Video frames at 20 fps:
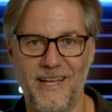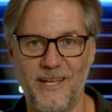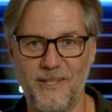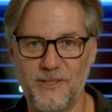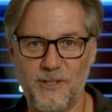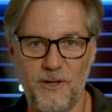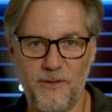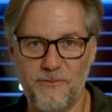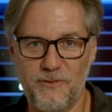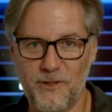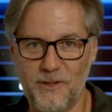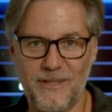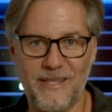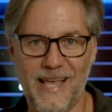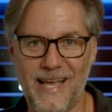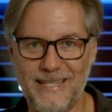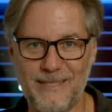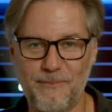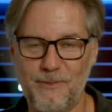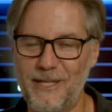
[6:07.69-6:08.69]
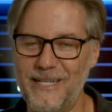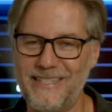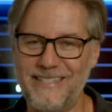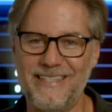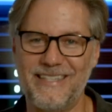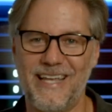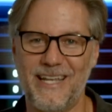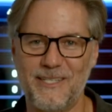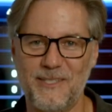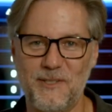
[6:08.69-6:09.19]
So if you're in last place,
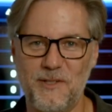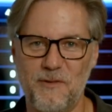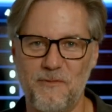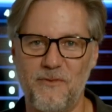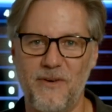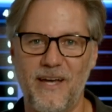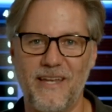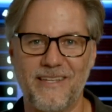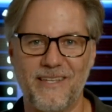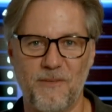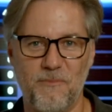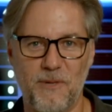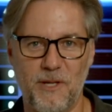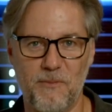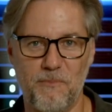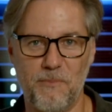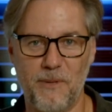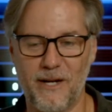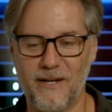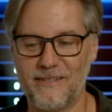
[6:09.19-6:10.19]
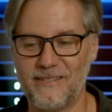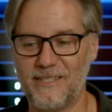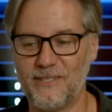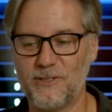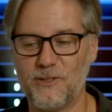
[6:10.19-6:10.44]
that's no fun, it can be embarrassing.